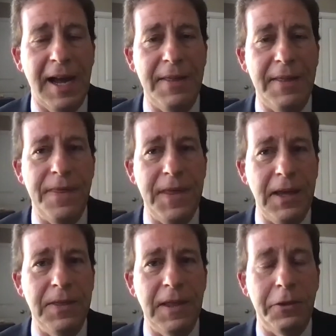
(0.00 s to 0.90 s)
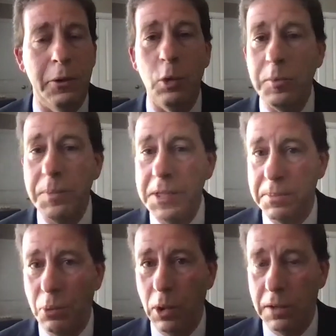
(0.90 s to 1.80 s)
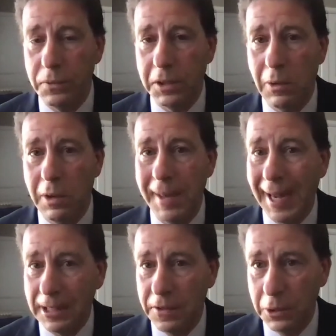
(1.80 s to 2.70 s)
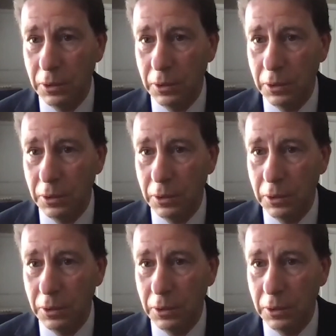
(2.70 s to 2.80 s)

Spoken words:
I think that there would be support for going back to the